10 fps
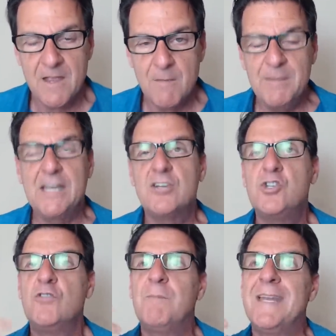because
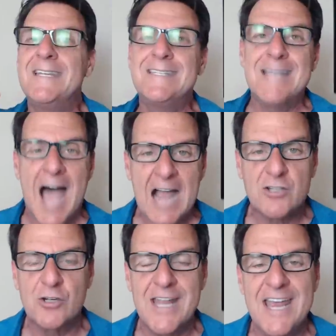you've been
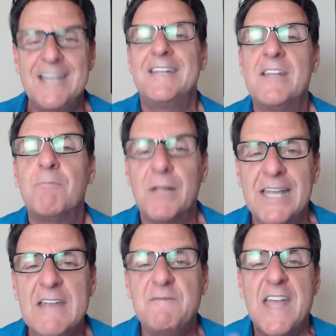indoctrinated in the
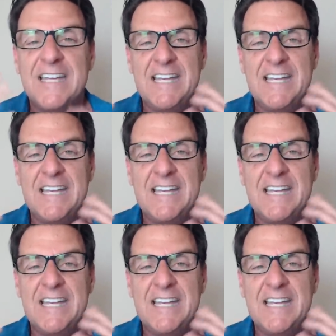belief that